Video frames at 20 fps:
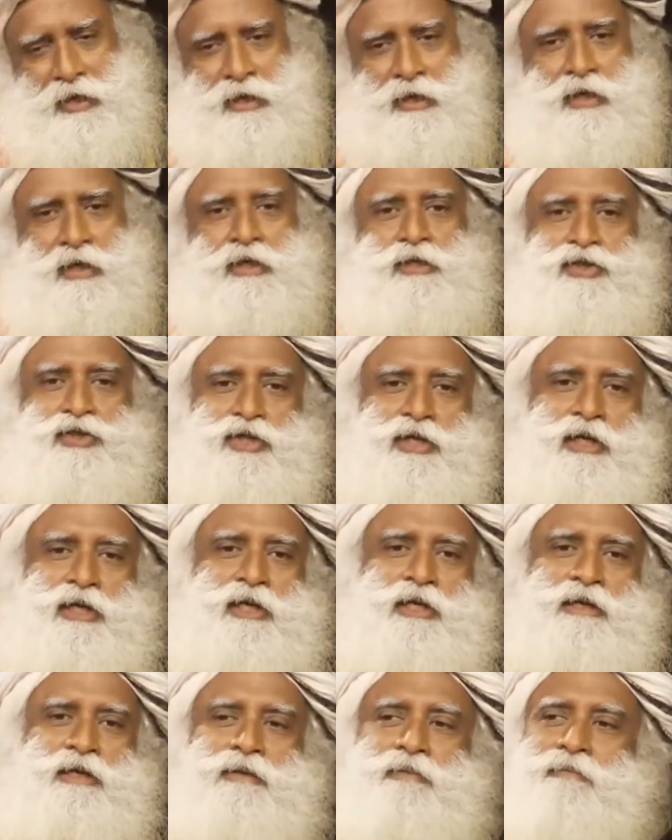and
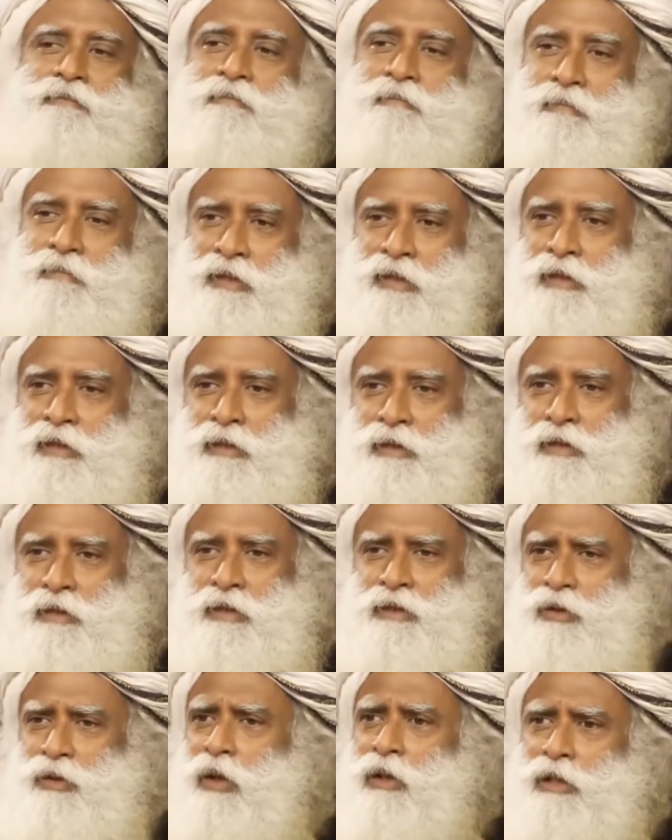singing.
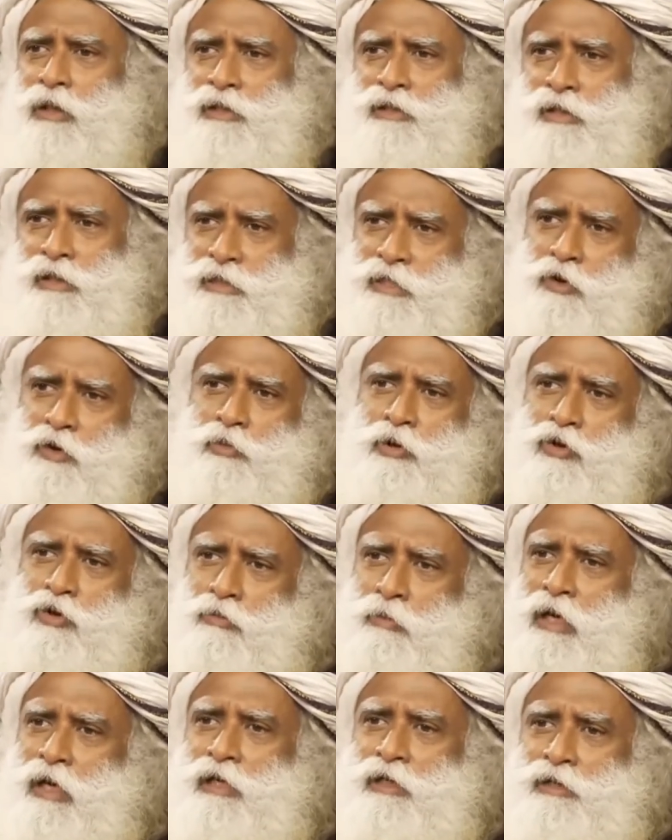Because all these things have been
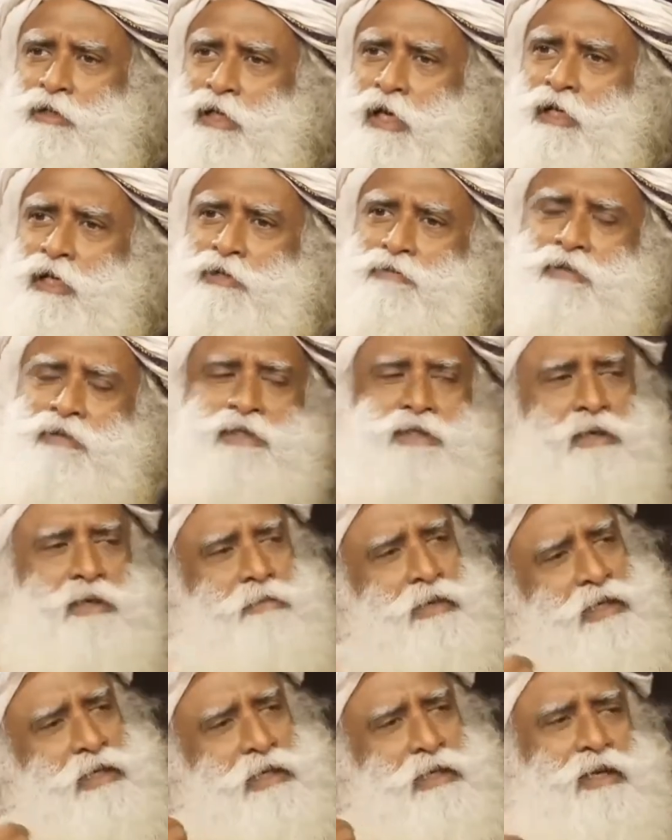romanticized. When
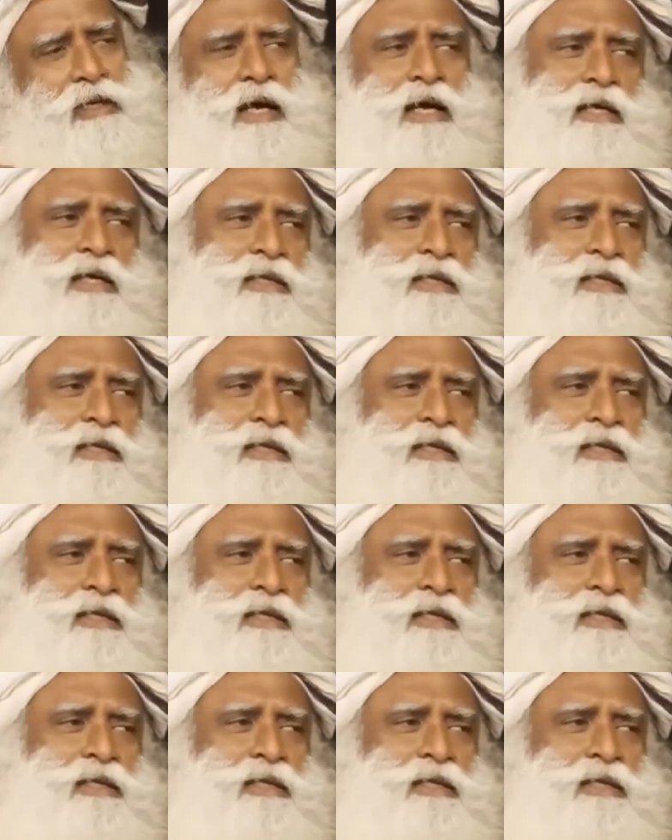somebody cries